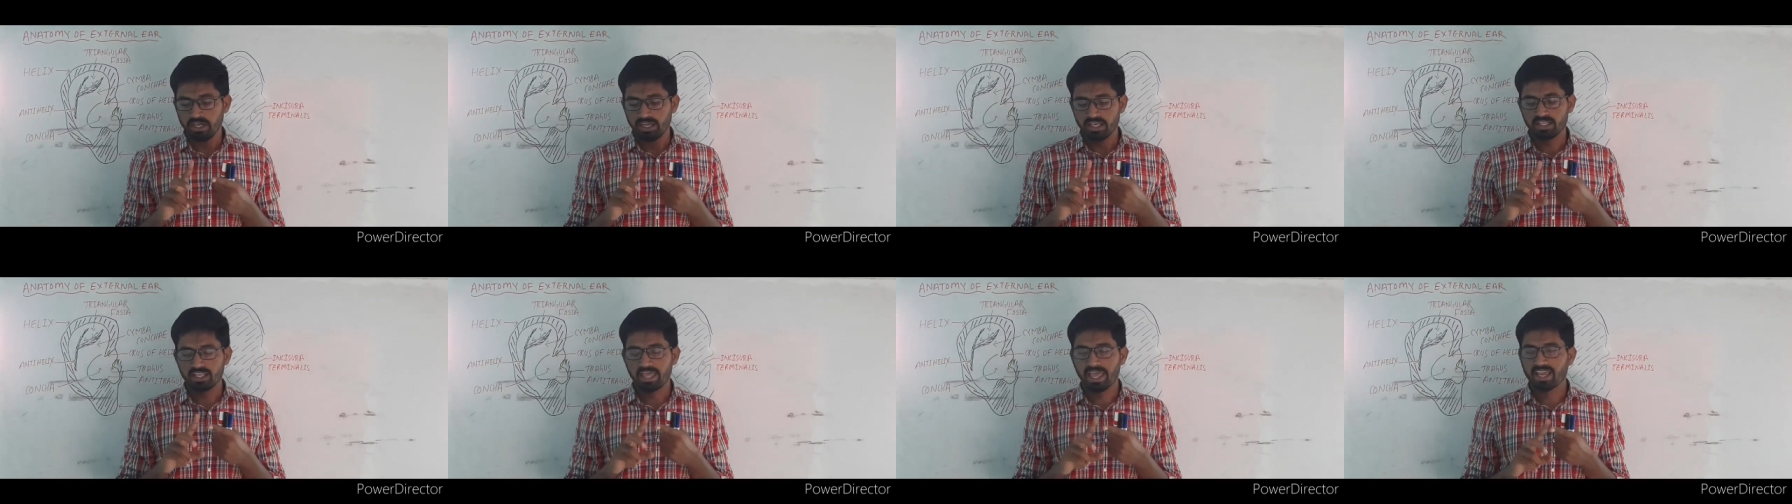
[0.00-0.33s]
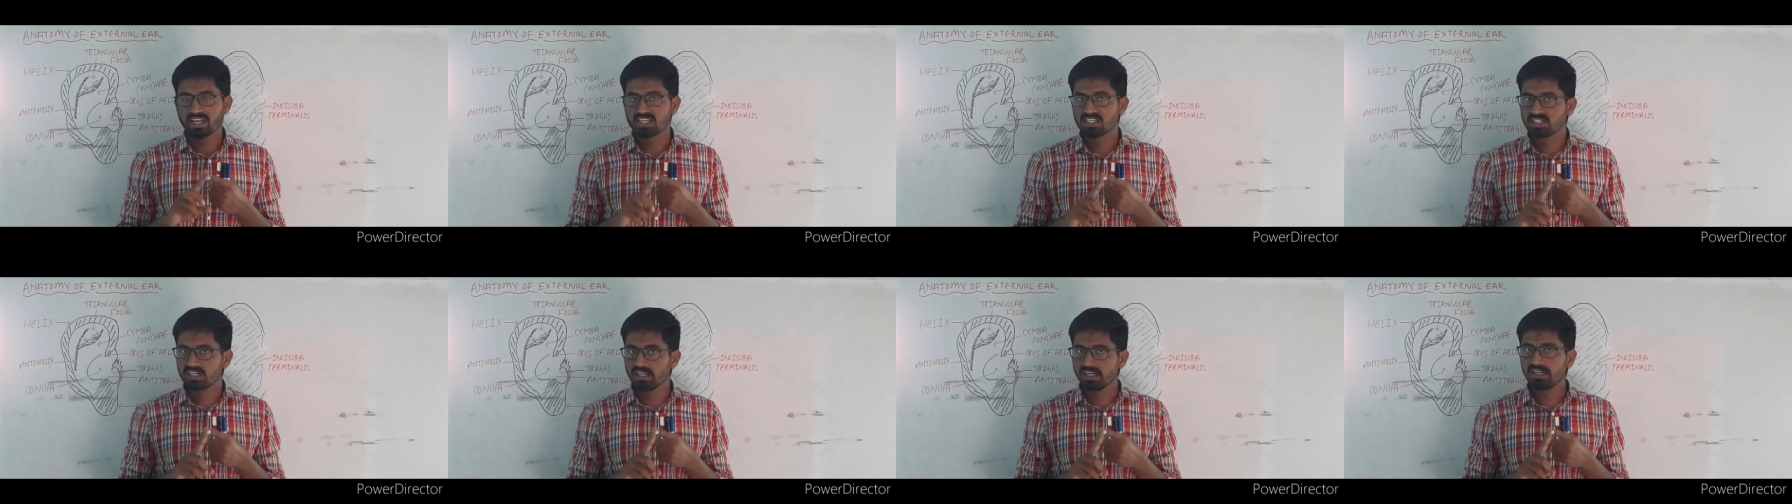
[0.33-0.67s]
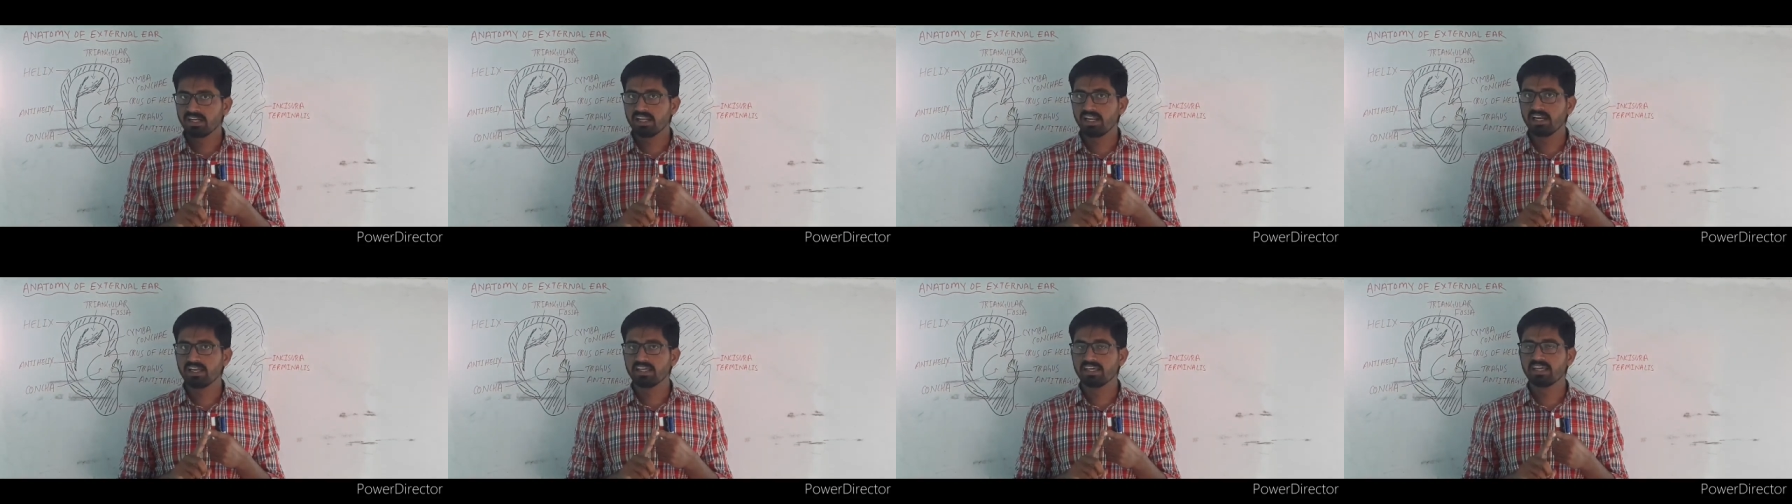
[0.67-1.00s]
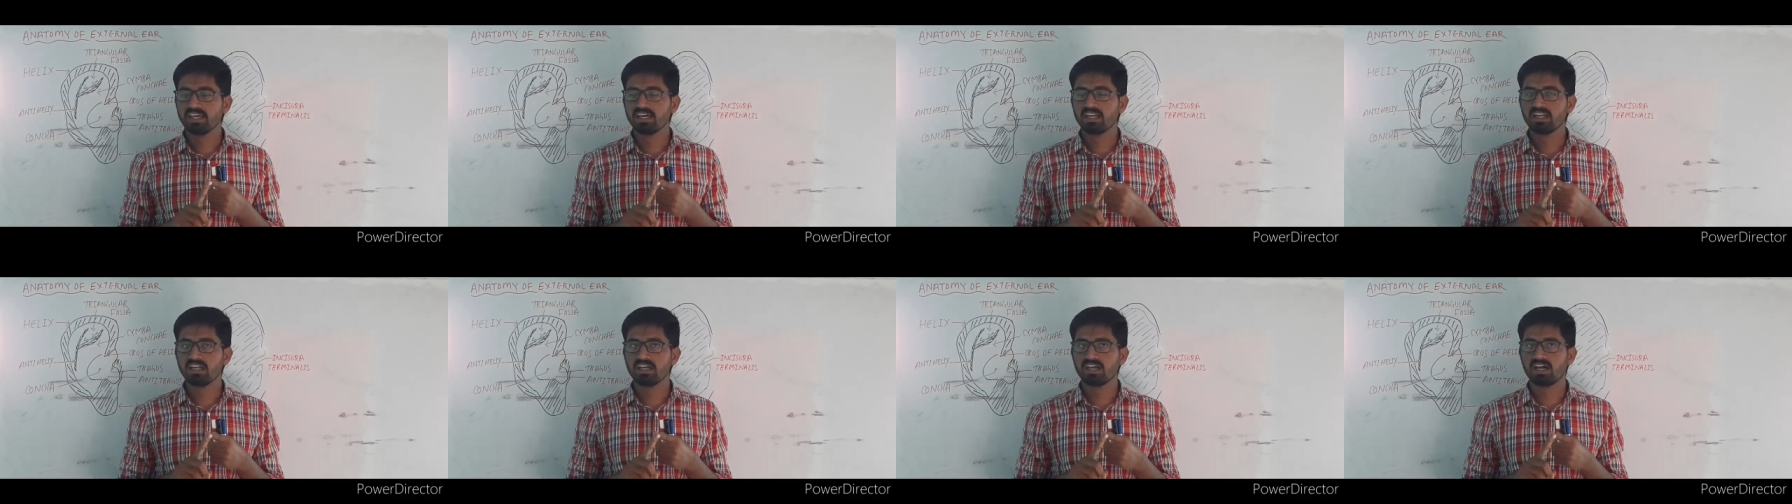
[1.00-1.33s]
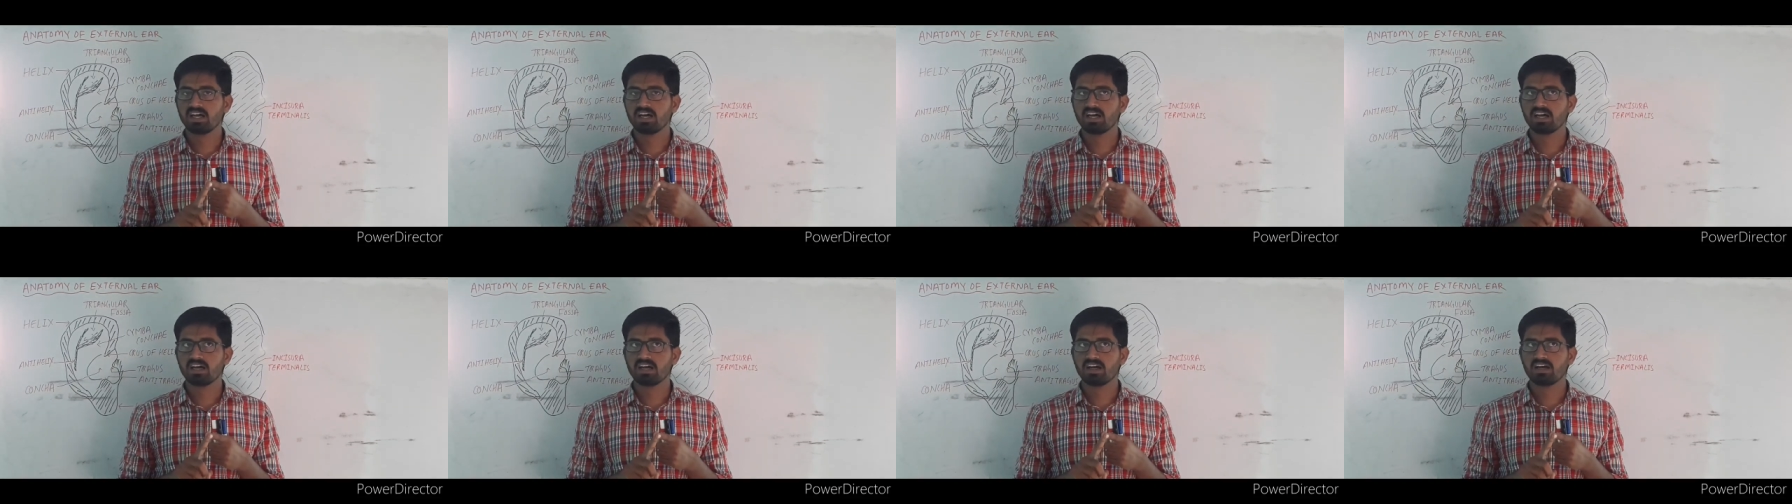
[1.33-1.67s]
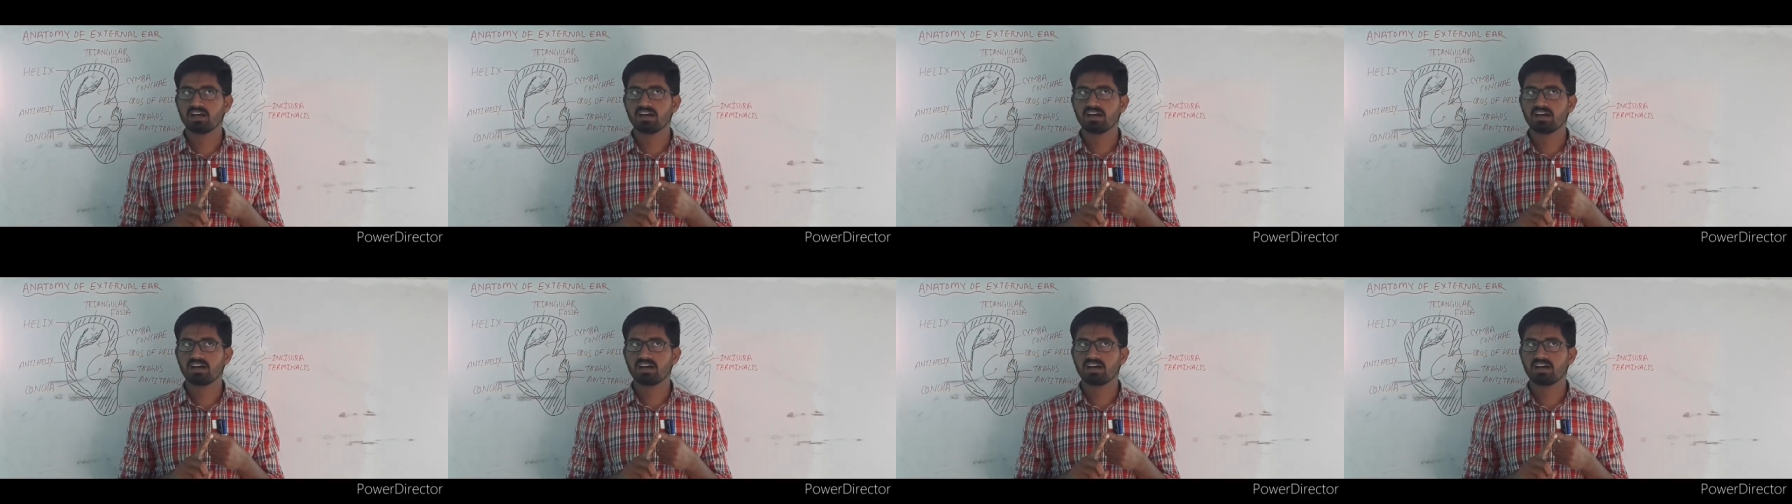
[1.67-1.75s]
In the external ear,